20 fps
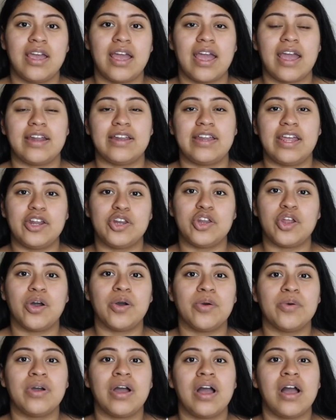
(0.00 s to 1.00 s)
and they
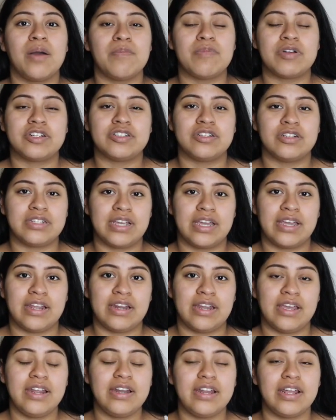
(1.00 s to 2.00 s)
know how much they're
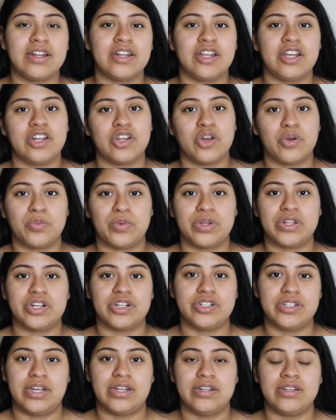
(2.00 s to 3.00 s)
taking in, and they know when they're
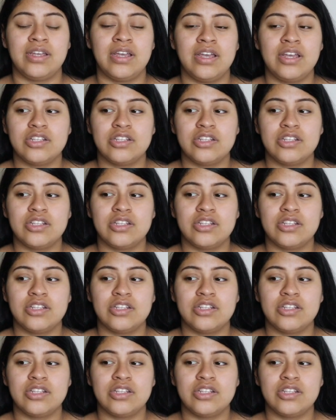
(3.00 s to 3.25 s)
done.